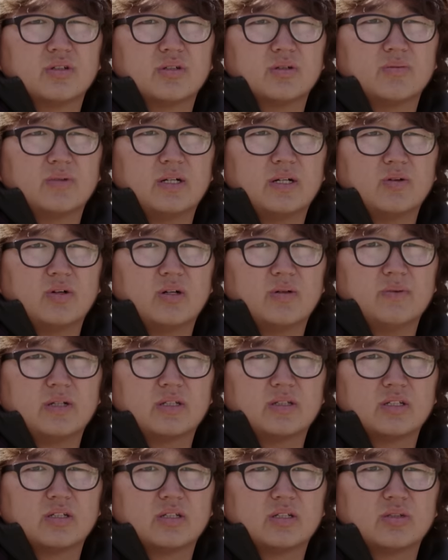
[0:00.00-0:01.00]
Maybe in the
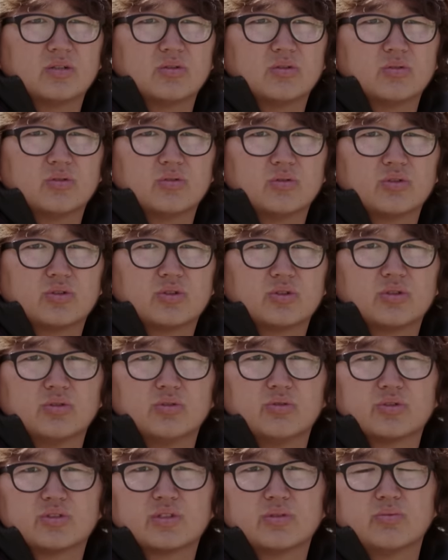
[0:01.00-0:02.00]
end, only
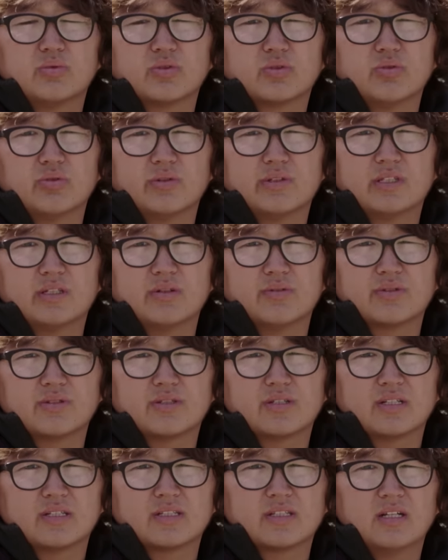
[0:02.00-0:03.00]
professional breeding
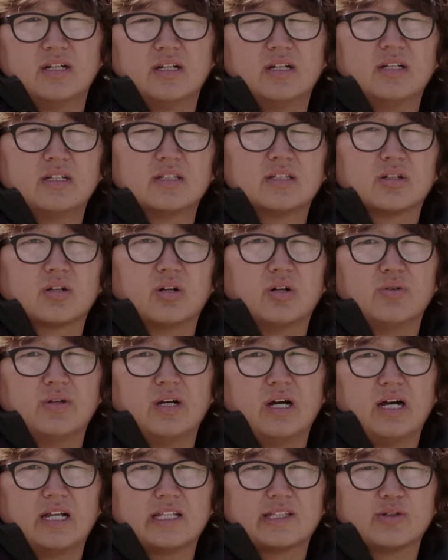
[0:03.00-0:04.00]
programs like those for the
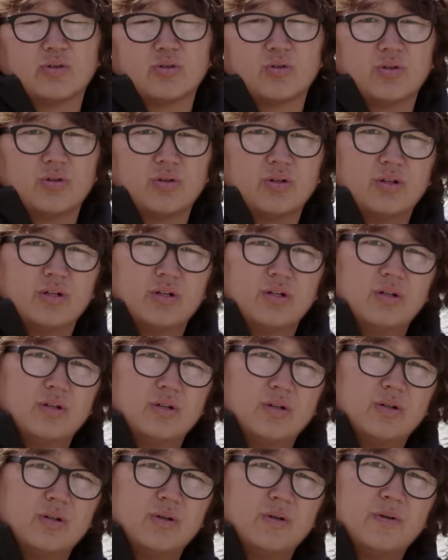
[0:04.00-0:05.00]
panda bear will help
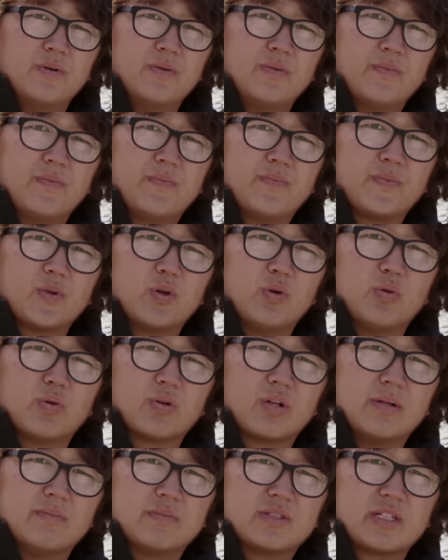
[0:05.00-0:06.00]
save the Gobi
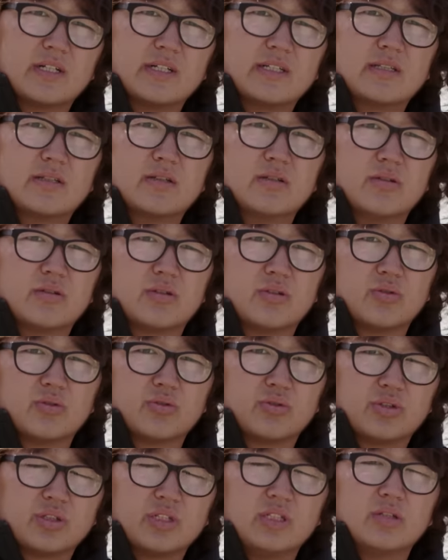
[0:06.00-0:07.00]
bear.
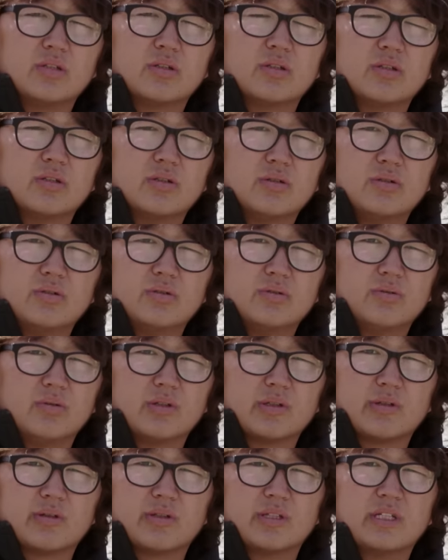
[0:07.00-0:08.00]
But that's
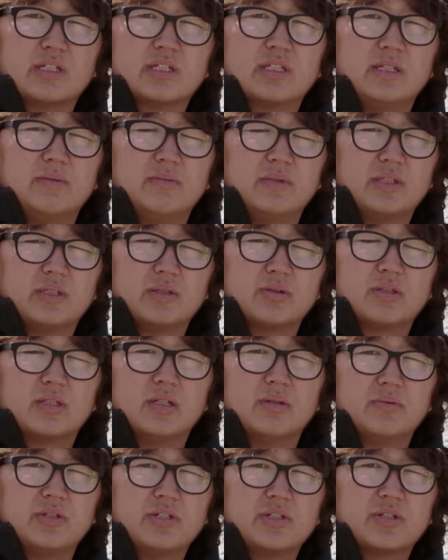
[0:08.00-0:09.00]
controversial.
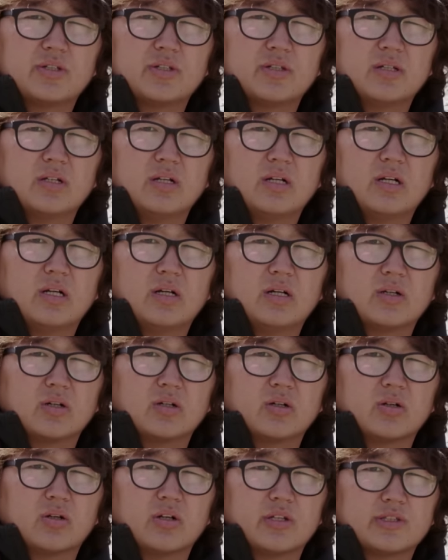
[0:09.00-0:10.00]
One thing is
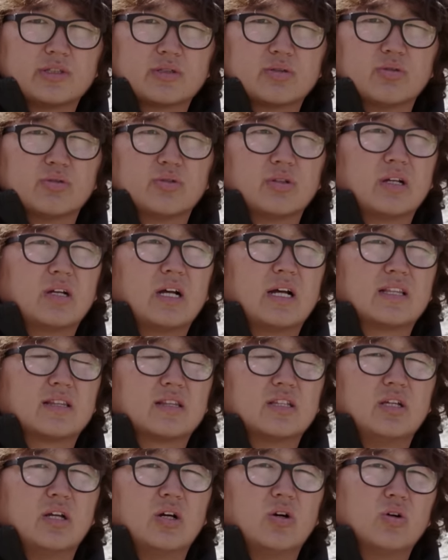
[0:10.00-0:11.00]
clear, however
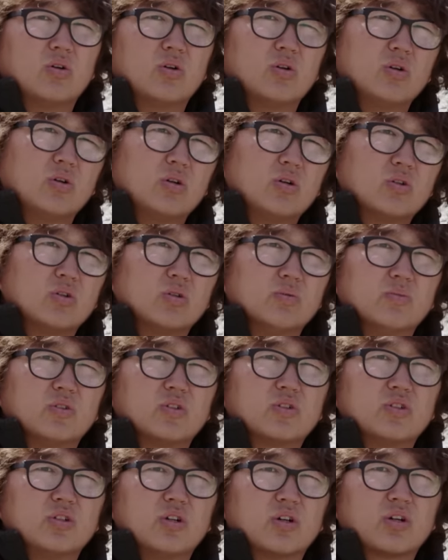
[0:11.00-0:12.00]
we're running out of
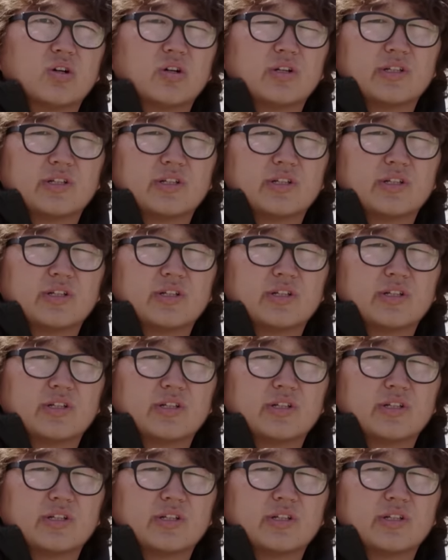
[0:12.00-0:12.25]
time.